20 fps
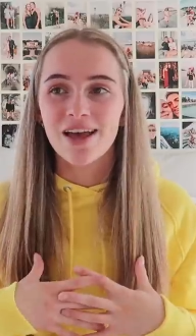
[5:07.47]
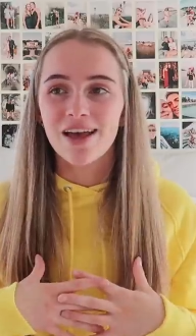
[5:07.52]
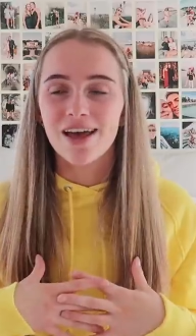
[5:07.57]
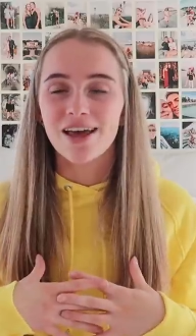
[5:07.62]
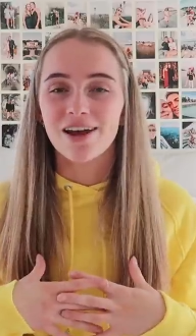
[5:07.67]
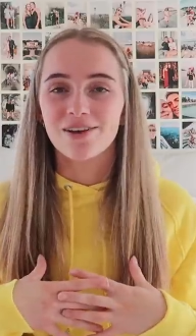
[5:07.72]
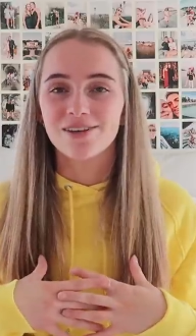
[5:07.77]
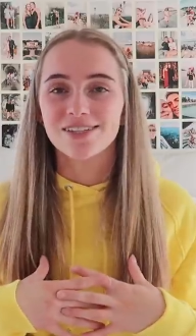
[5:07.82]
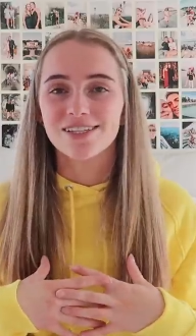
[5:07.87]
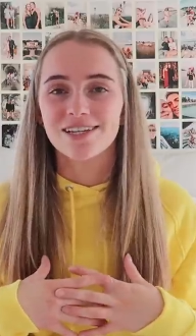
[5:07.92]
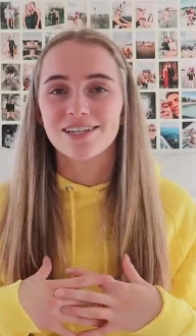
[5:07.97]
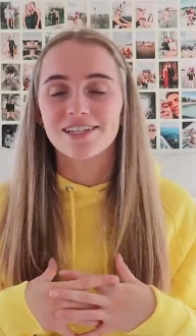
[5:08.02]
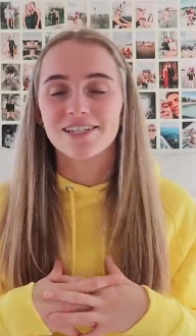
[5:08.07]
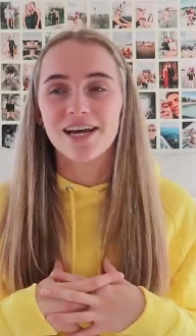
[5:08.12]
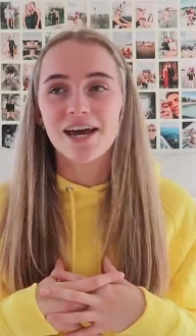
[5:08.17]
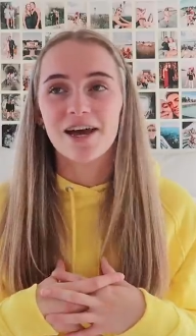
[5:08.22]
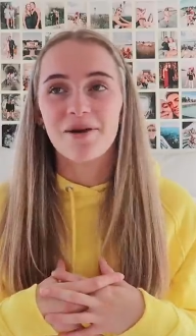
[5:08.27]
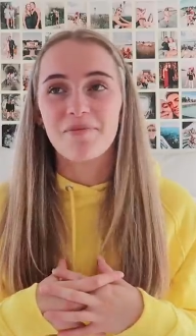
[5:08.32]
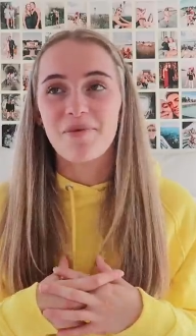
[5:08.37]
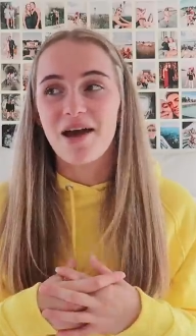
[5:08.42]
And I was saying to
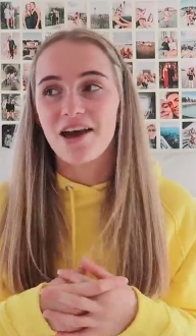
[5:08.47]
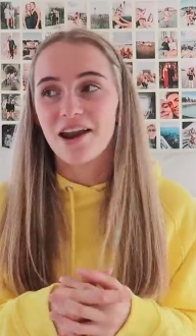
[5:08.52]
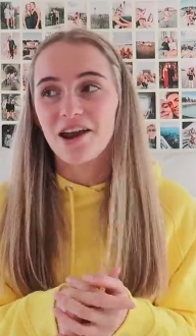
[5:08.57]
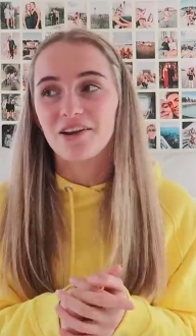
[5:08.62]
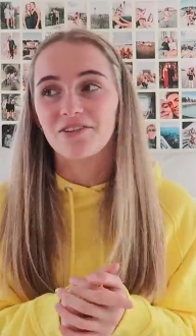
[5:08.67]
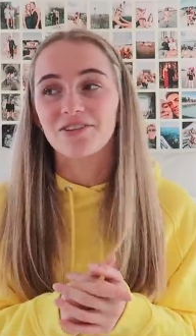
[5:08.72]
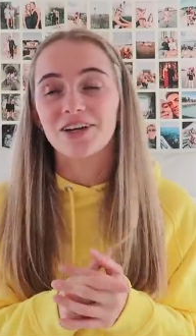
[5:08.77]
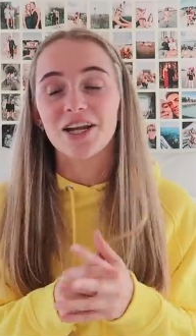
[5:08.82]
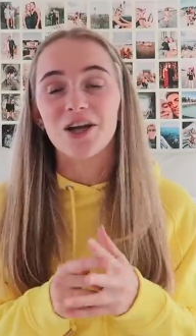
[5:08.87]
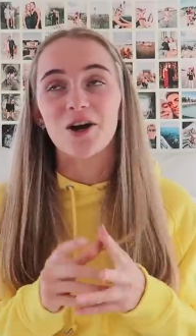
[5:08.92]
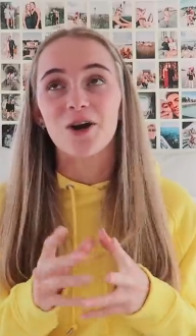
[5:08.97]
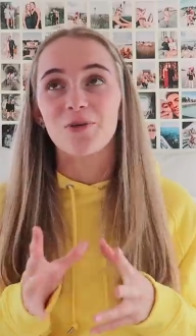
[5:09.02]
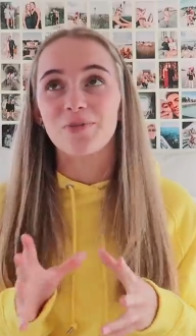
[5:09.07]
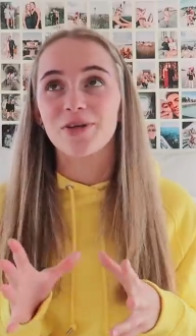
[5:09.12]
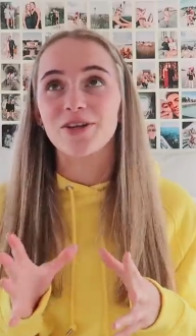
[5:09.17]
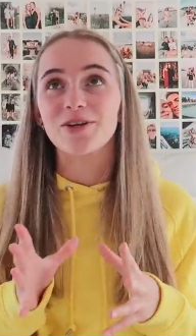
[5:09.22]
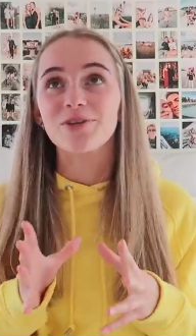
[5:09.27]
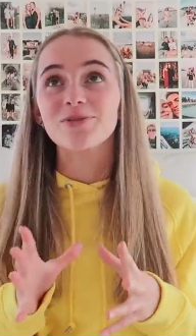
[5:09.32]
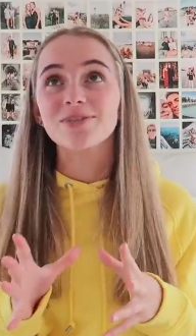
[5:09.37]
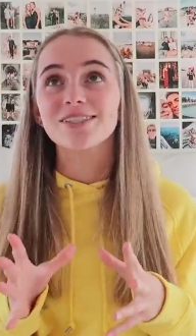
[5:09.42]
Taya, man, I really hope
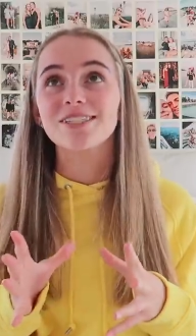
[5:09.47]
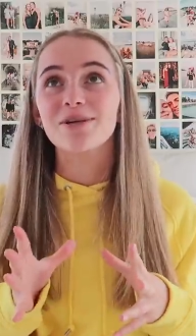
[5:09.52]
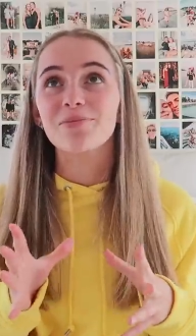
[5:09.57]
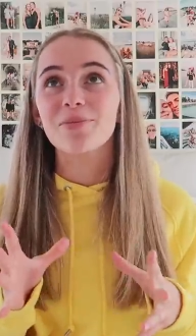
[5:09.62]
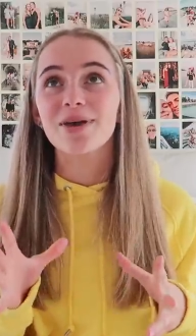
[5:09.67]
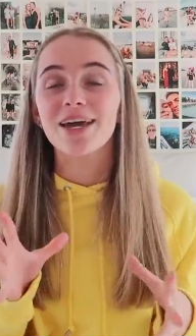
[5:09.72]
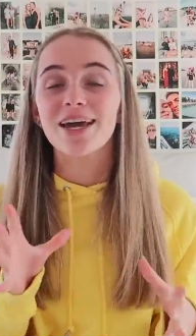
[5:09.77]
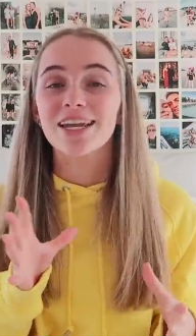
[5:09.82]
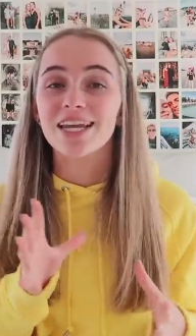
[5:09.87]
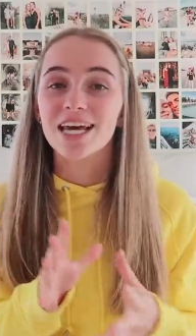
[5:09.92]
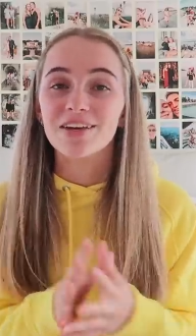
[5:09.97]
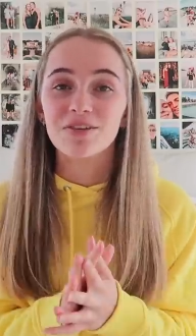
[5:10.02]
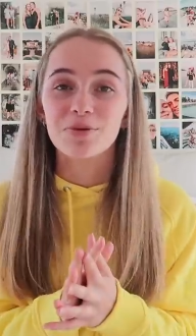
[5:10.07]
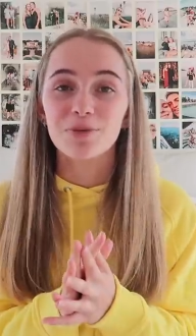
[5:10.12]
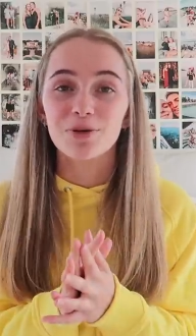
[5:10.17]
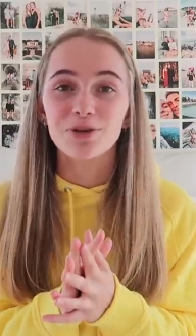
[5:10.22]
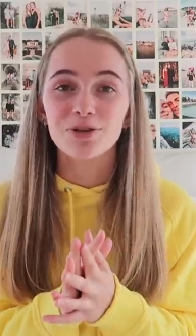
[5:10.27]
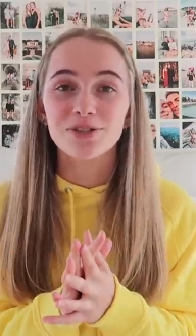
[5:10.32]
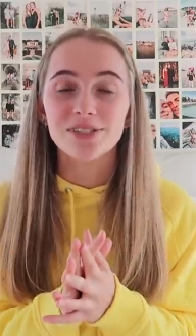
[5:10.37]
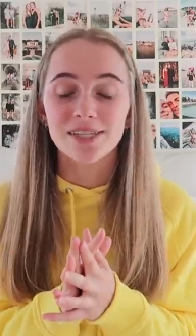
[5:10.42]
they don't send me a navy
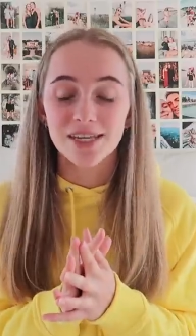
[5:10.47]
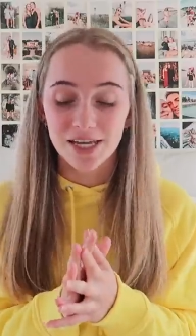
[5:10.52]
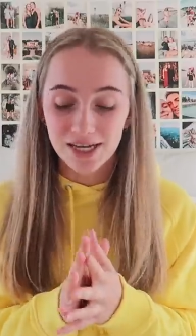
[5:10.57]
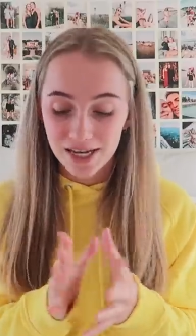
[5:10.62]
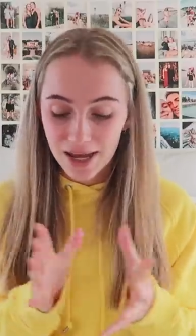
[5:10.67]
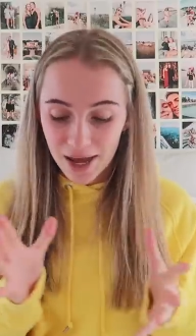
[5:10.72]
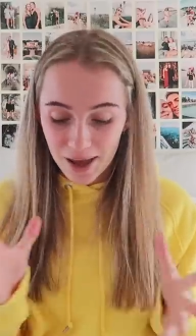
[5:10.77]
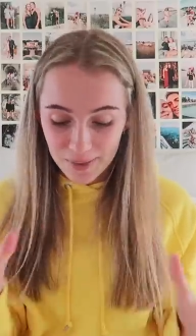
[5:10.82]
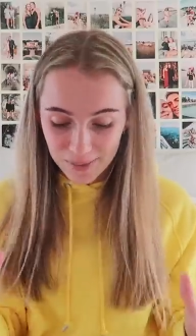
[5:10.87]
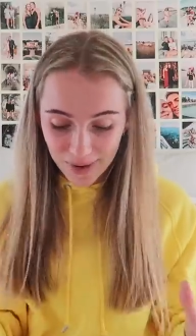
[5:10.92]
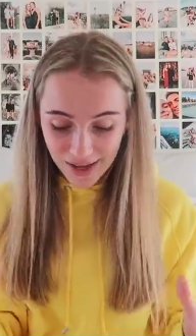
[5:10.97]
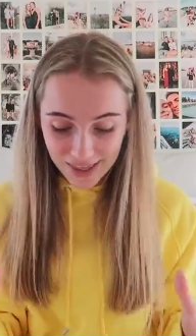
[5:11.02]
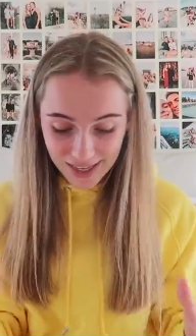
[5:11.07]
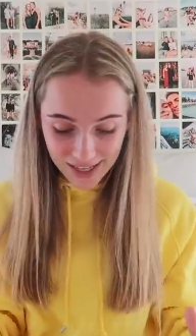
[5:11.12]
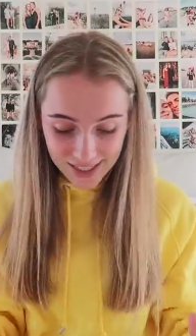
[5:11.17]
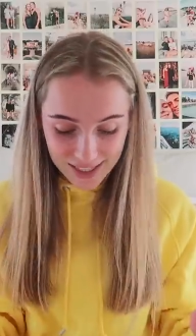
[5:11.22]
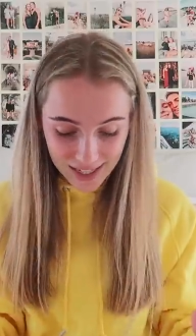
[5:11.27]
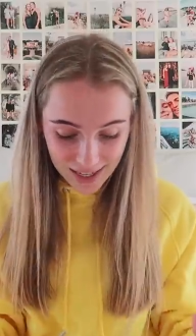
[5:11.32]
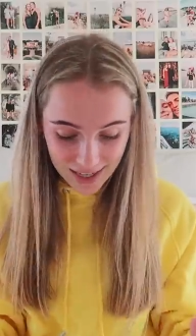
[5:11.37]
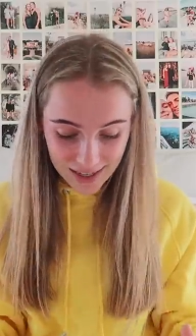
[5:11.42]
blue set. But
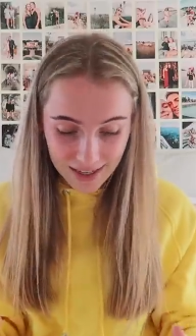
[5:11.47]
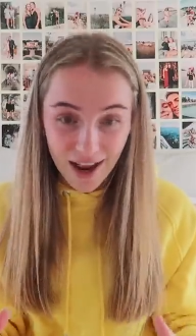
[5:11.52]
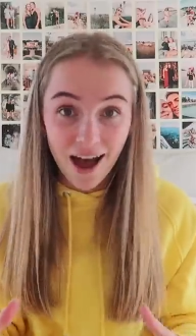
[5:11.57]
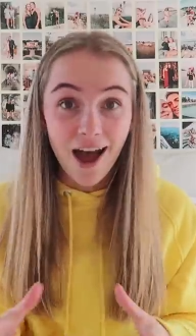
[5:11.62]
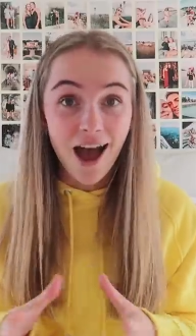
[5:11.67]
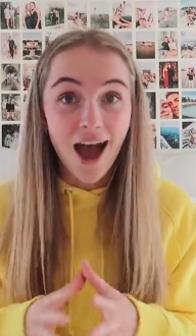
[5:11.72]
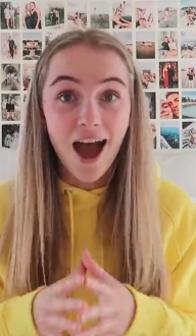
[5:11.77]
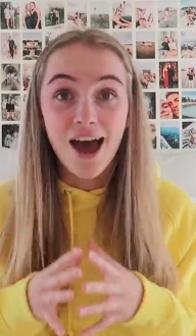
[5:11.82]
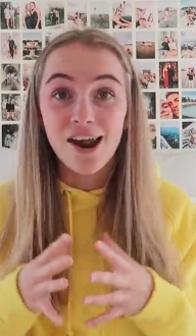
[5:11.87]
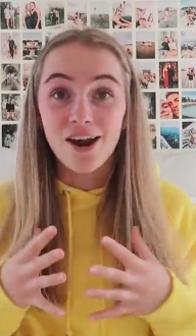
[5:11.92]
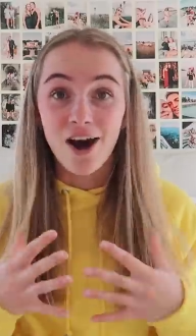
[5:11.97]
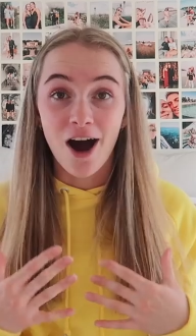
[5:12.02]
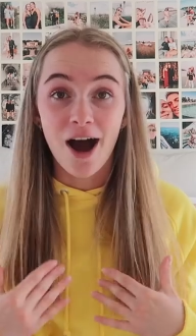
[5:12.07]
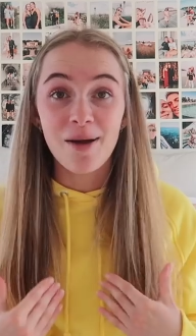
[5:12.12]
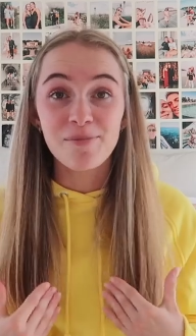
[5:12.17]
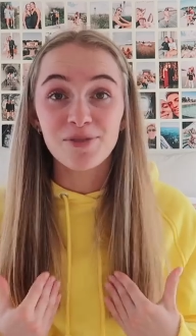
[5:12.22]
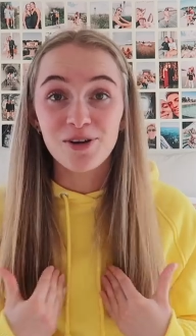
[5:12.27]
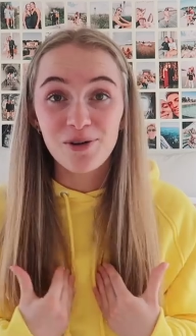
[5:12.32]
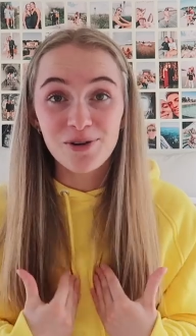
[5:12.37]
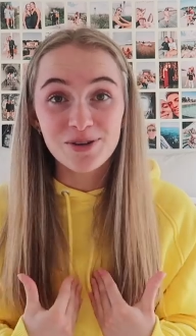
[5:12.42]
they did, and
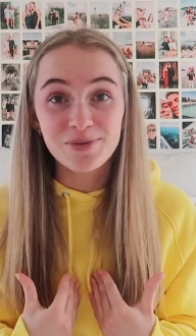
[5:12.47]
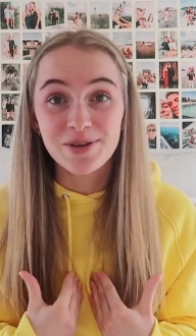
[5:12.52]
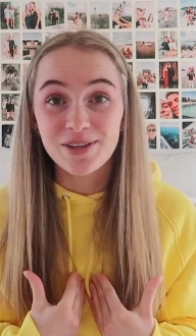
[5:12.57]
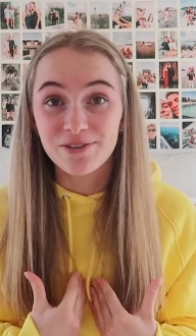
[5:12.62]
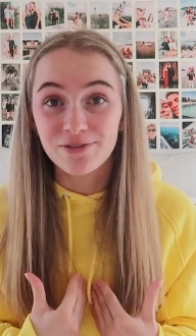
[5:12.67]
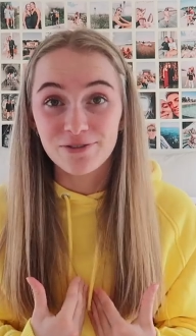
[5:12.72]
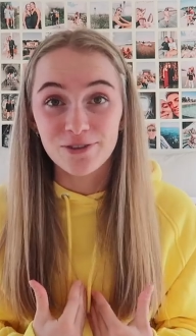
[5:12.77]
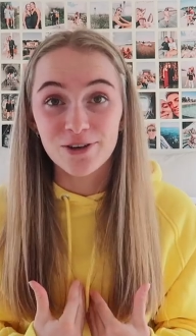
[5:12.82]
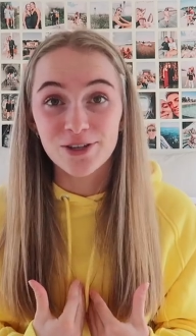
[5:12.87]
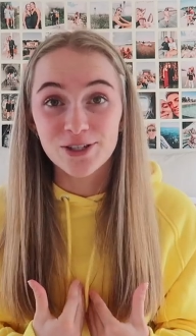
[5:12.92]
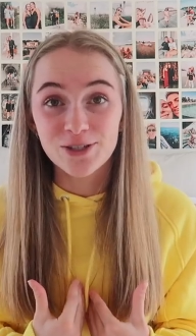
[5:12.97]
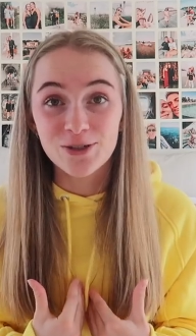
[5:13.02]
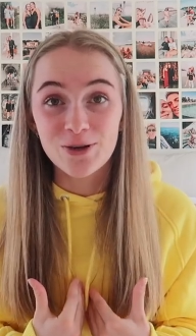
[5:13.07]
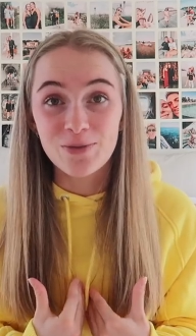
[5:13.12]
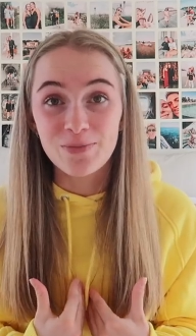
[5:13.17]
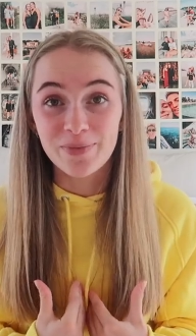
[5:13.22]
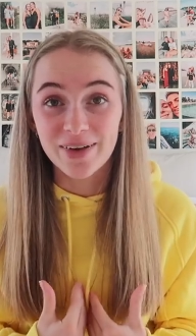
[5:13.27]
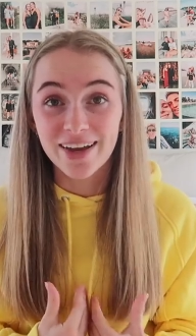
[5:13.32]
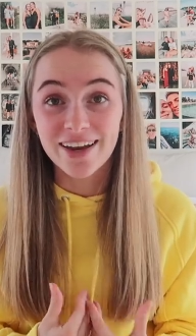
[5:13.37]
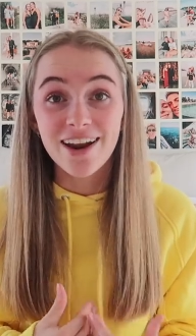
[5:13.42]
I'm going to be the first to
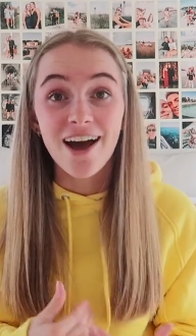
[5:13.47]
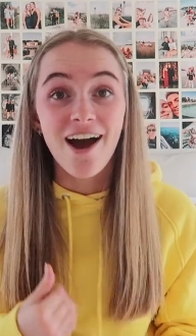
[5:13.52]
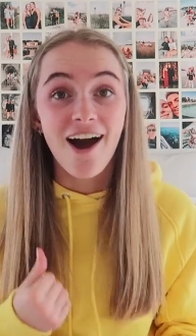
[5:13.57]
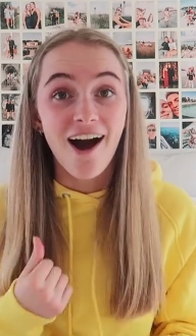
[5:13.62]
admit